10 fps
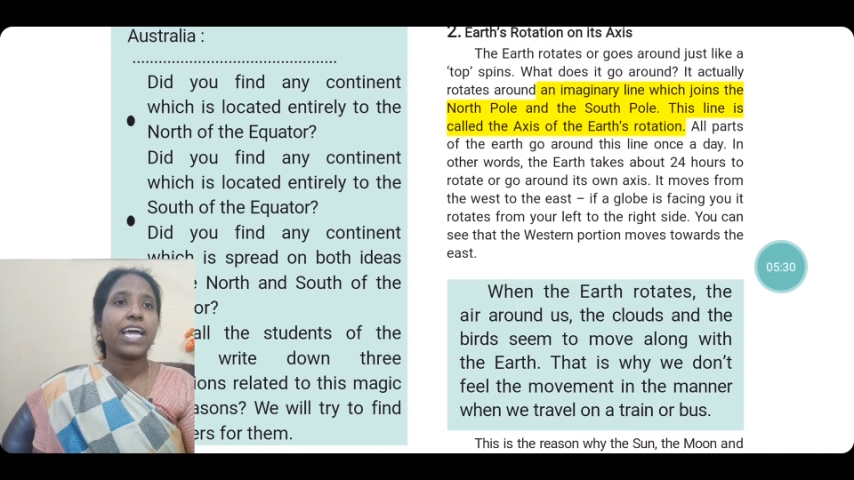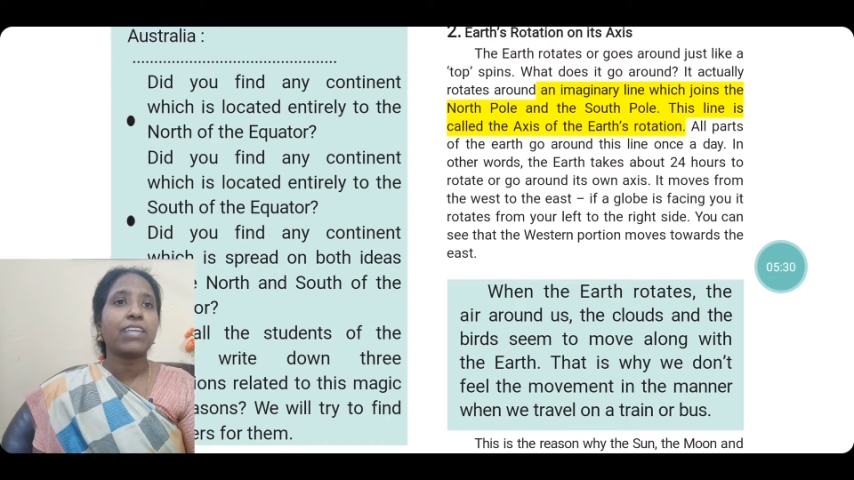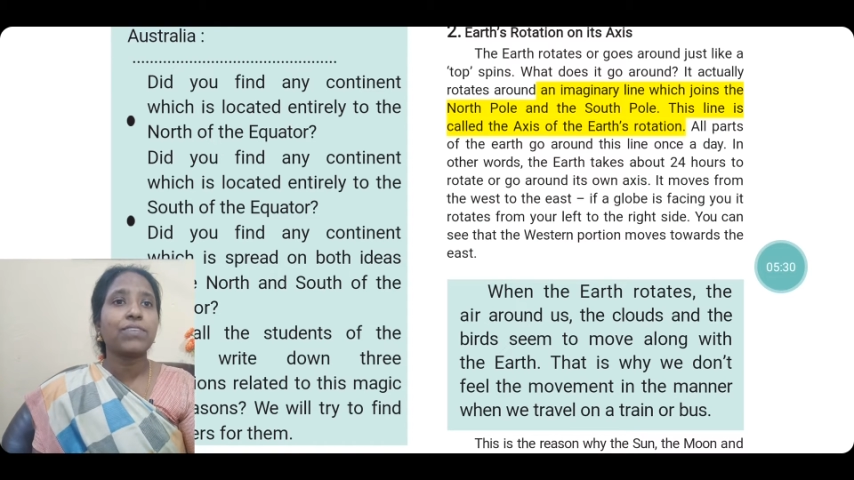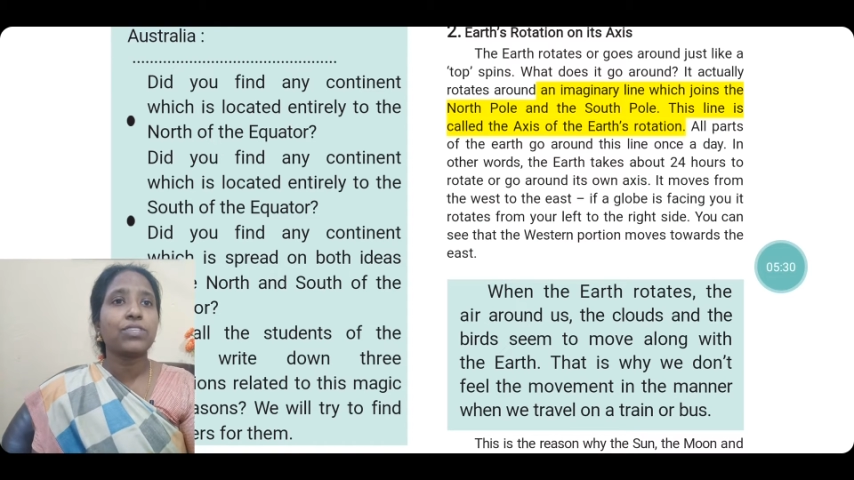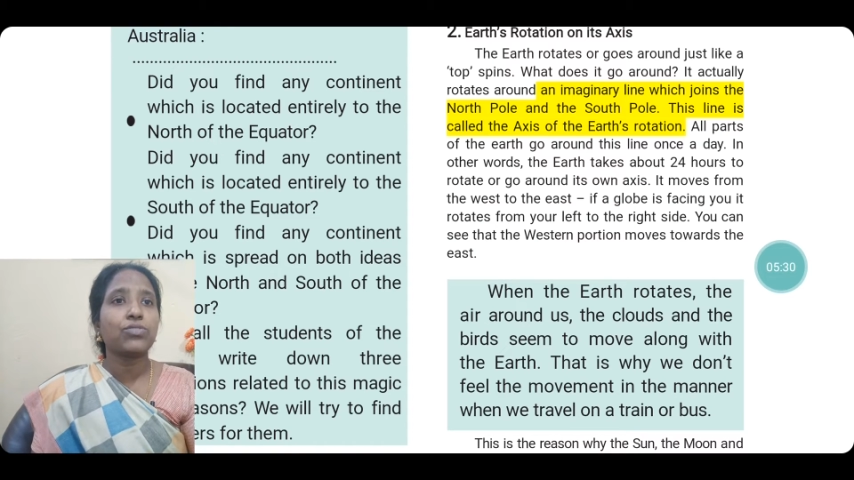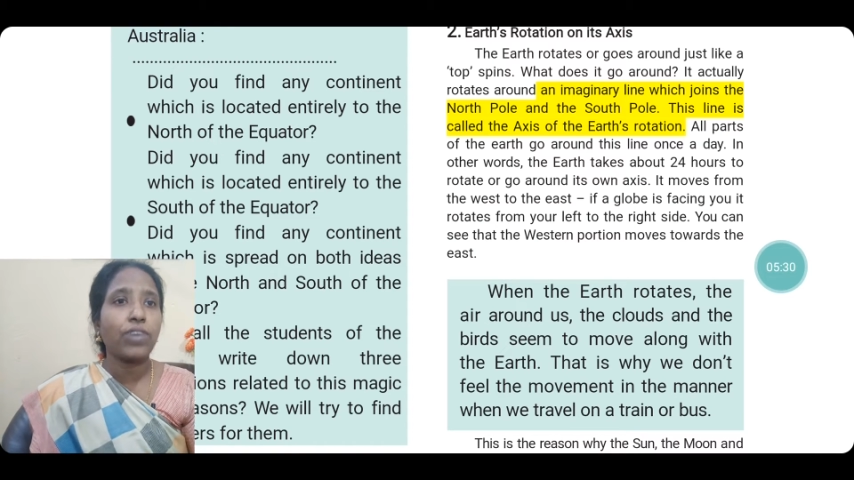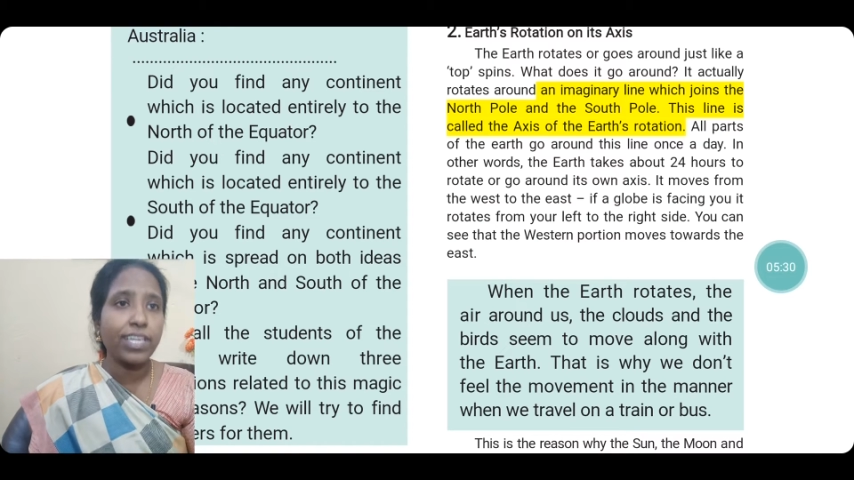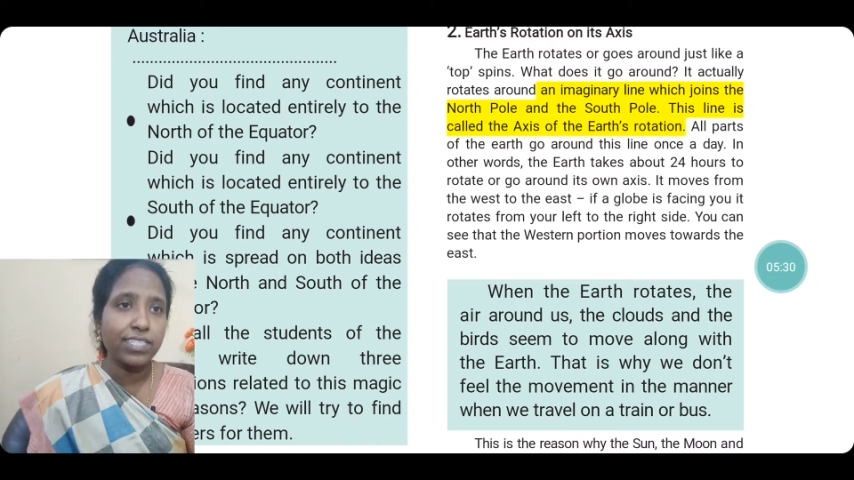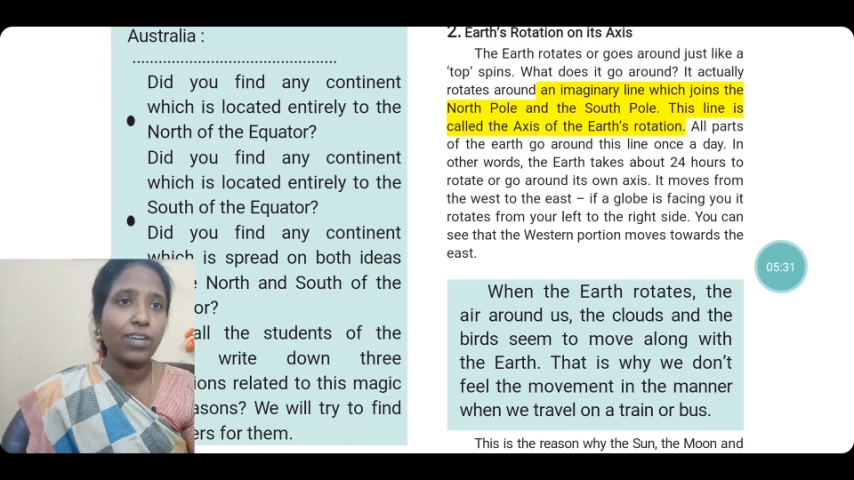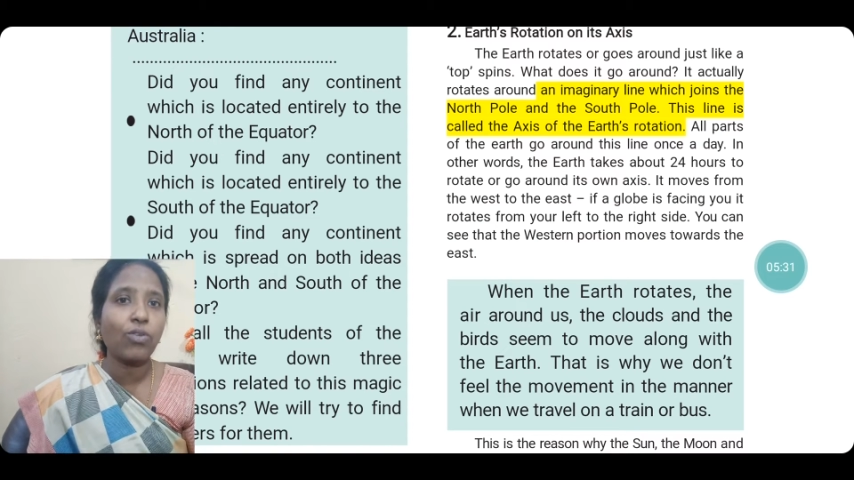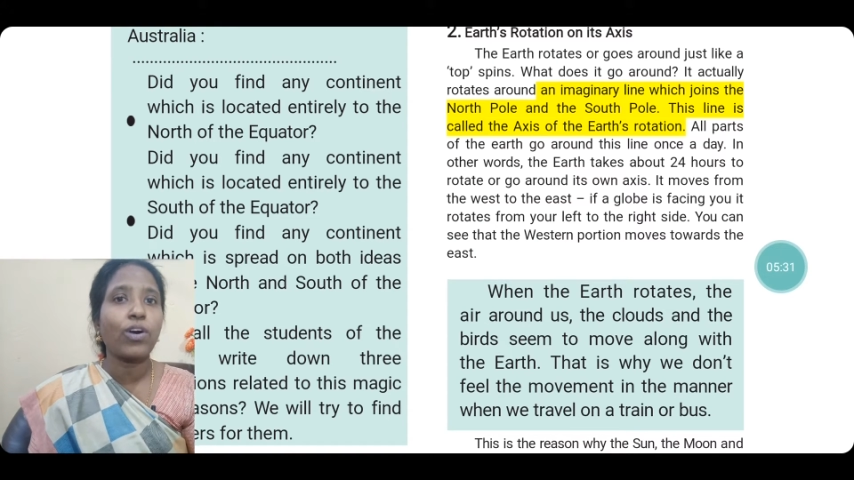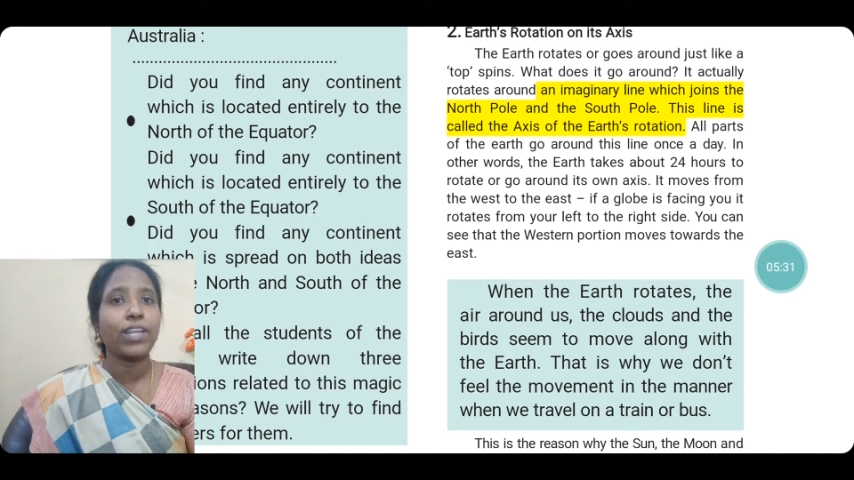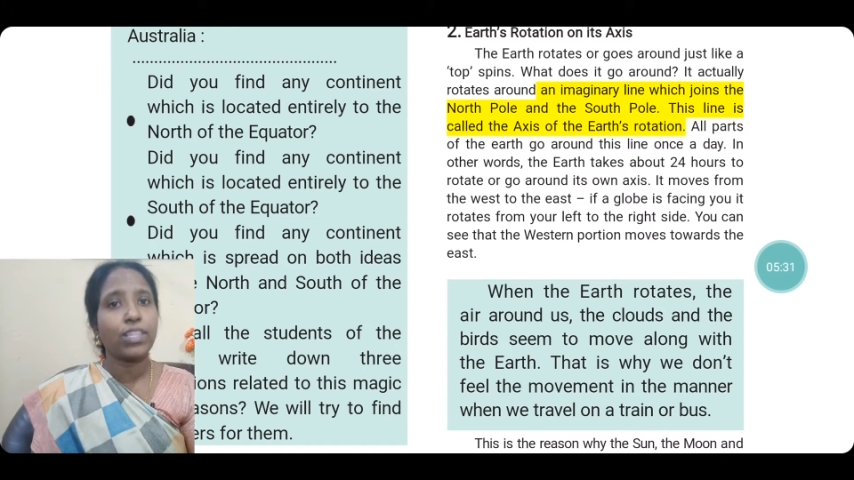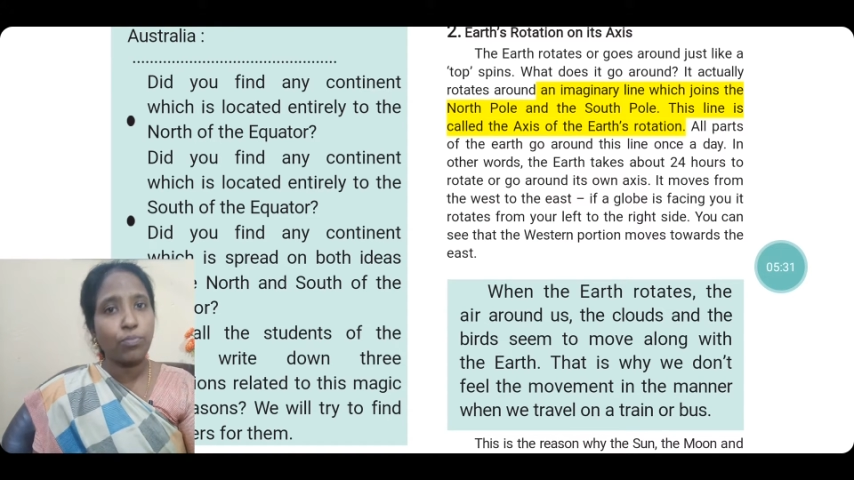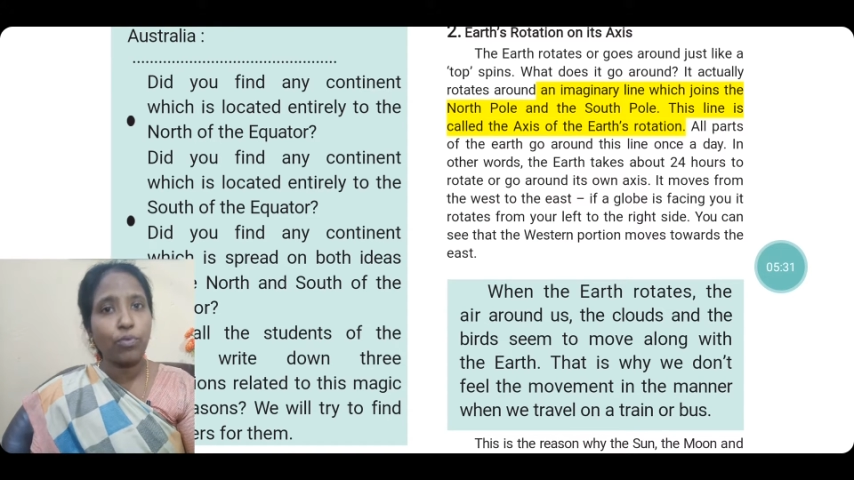line which joins the North